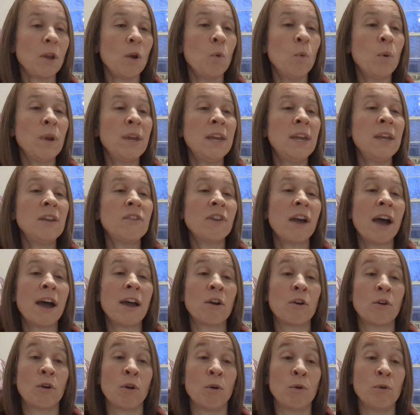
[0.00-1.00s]
We each had
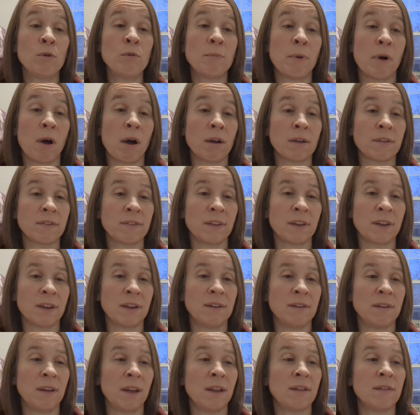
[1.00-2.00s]
our own box that
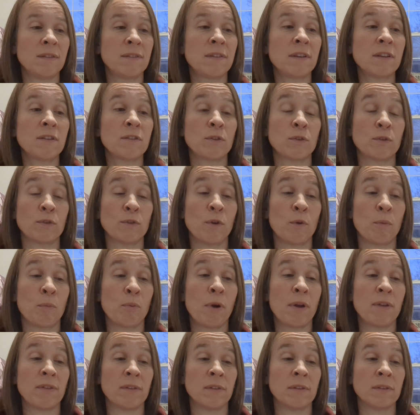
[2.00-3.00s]
contained six or so
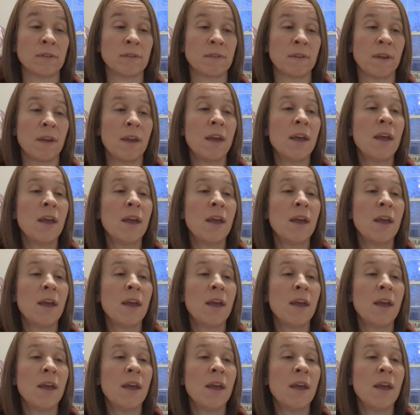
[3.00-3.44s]
presents,